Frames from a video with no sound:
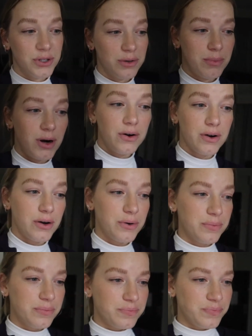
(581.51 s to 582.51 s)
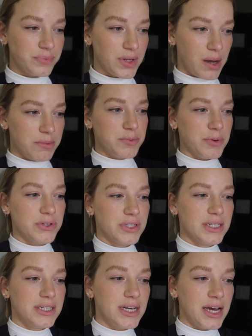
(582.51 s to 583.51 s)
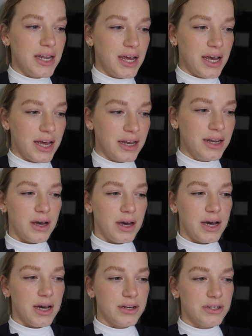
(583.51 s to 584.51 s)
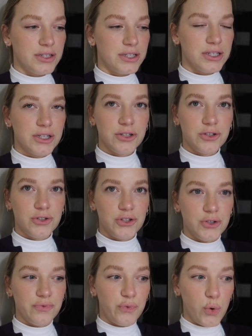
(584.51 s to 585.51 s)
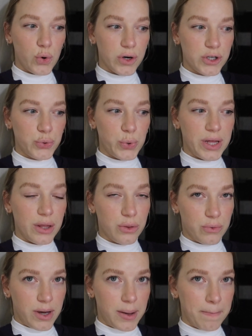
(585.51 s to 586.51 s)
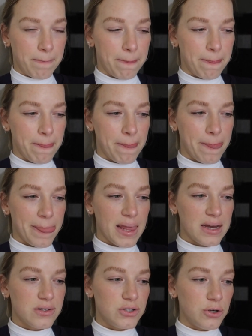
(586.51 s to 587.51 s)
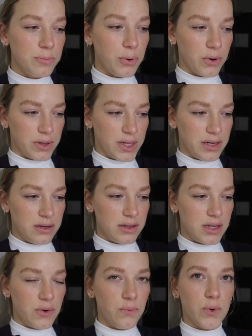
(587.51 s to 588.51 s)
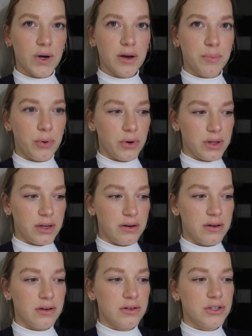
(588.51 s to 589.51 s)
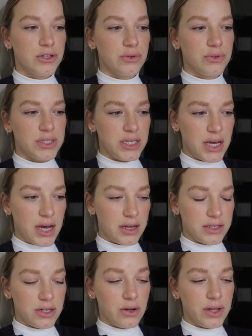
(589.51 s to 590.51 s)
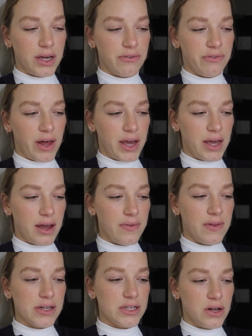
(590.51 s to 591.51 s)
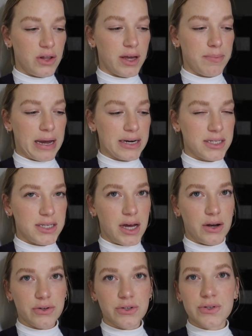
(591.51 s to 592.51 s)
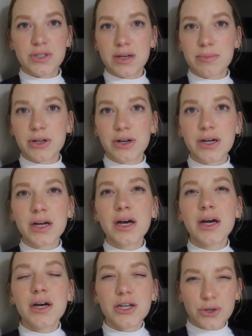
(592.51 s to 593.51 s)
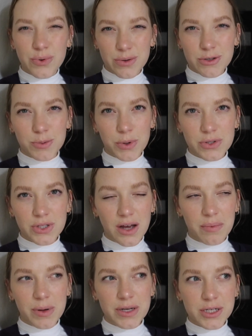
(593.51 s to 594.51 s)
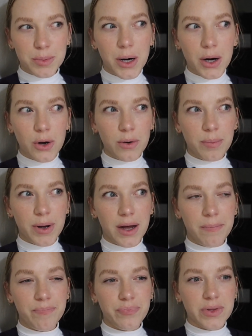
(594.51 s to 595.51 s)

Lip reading: tomorrow, I'm supposed to deadhead at 4:23 to Portland, then work a Portland to Salt Lake flight, and then Salt Lake back to Seattle. So it's similar to what it was supposed to have been tomorrow, but